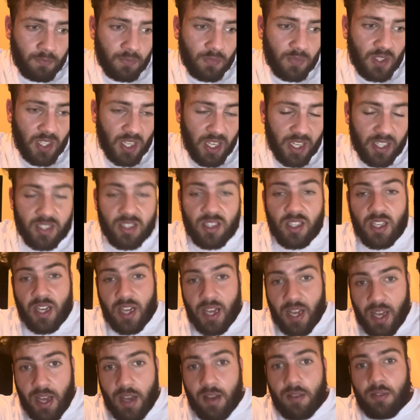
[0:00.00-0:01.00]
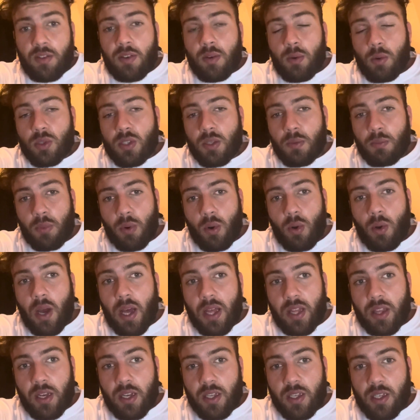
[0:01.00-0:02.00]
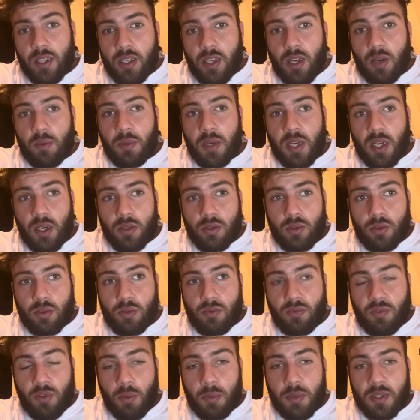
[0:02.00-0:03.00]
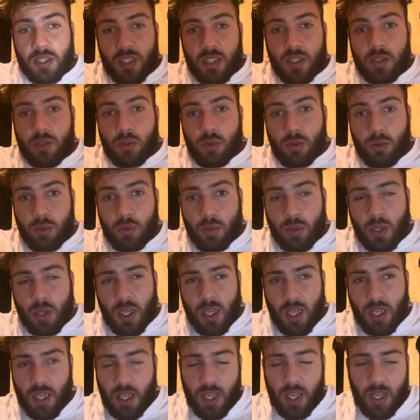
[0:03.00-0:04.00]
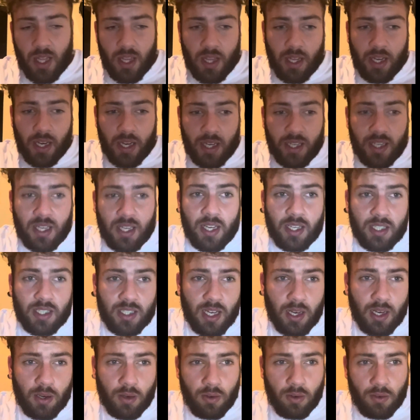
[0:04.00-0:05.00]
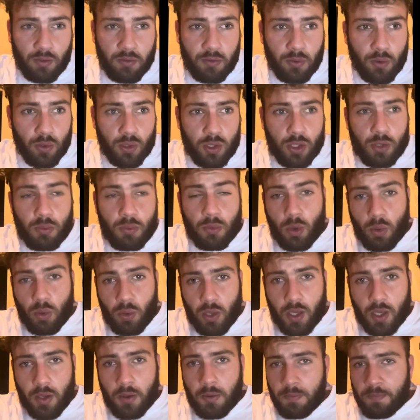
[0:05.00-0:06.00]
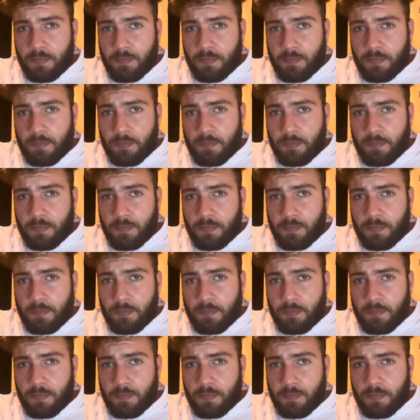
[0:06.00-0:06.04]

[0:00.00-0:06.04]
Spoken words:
test that I have, it was a pro athlete coming out from a D2 that got kicked out for smoking.